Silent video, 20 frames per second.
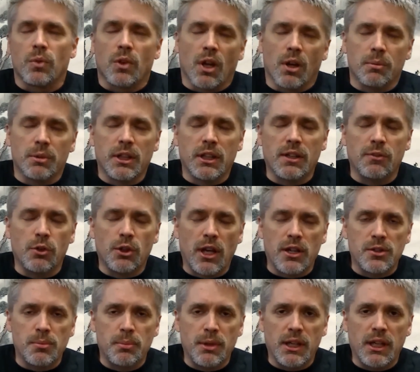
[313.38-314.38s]
I'm going to give you
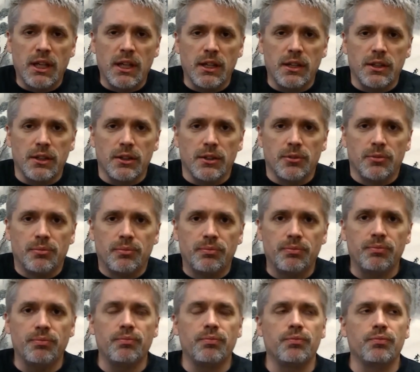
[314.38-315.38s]
guys a big hint here.
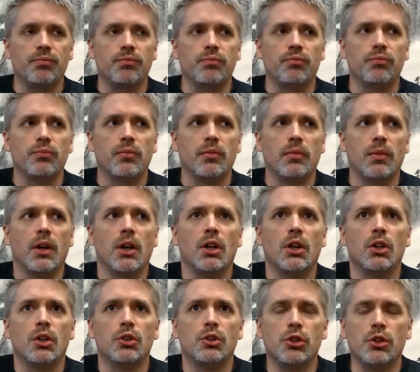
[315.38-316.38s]

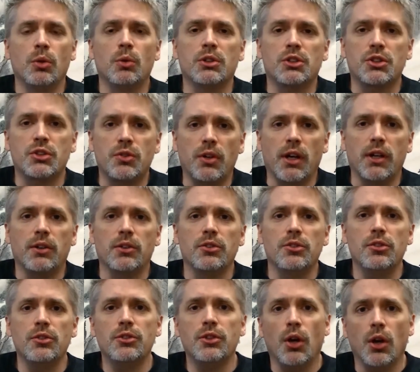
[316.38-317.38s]
Do you know what
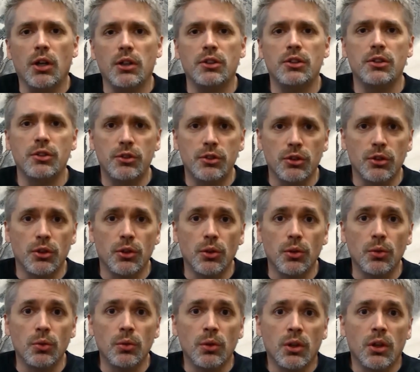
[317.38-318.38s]
strikers are taught to
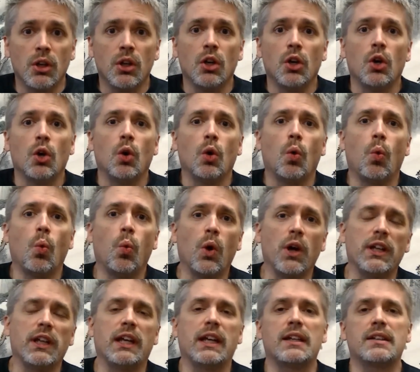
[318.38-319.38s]
do
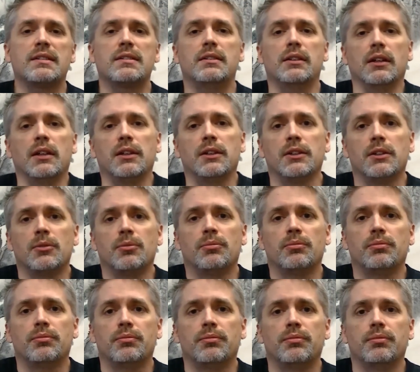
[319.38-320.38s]
when they get stunned?
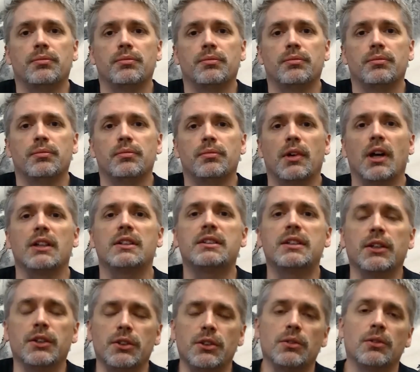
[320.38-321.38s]
I'll
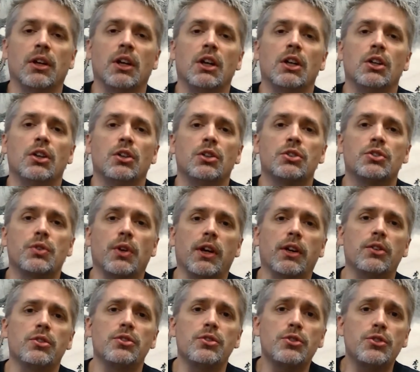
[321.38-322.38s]
tell you.
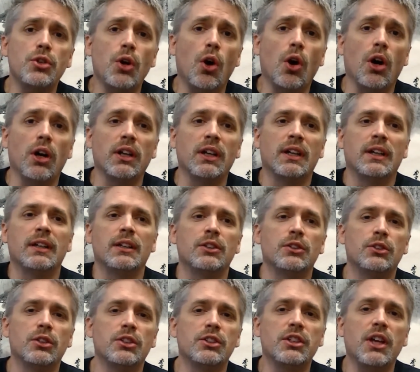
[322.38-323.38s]
Strikers are taught
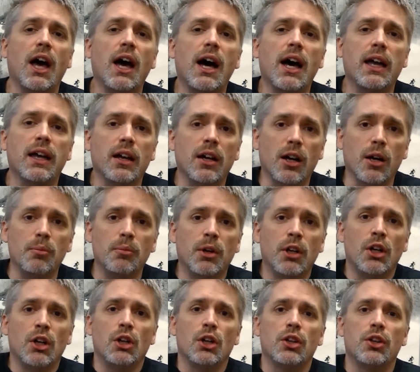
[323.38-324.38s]
to tie up.
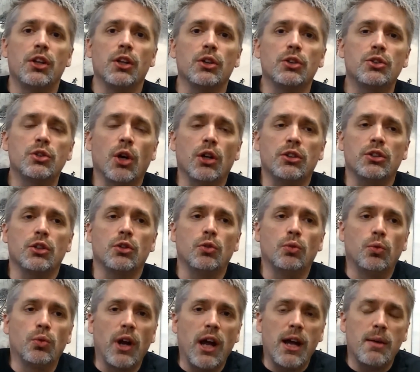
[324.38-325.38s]
They are taught to
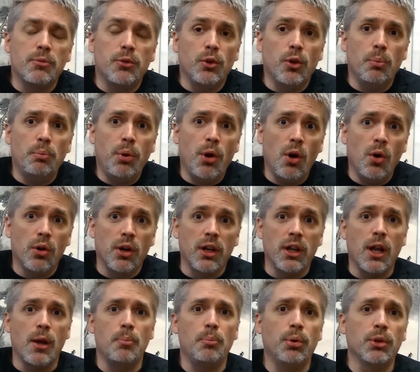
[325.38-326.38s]
grab their
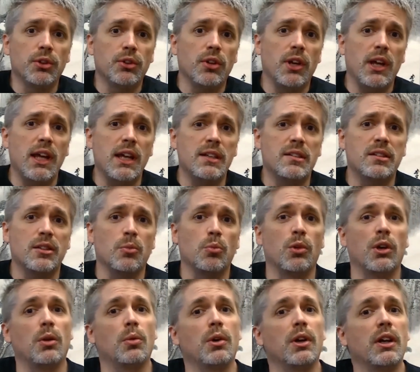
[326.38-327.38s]
opponent and put their head
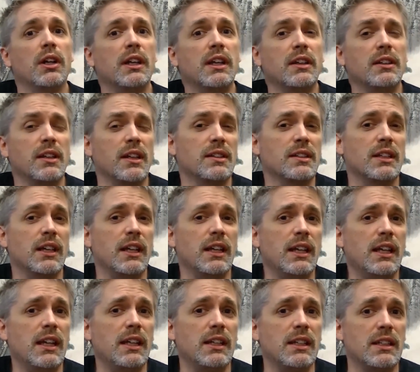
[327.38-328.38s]
somewhere where it doesn't get
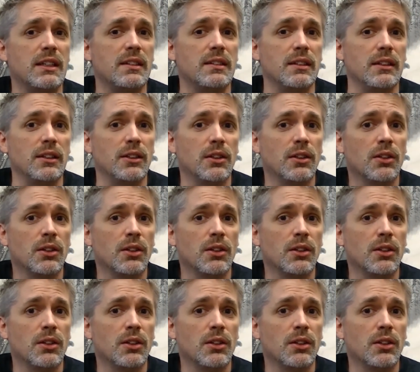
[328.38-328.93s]
hit easy.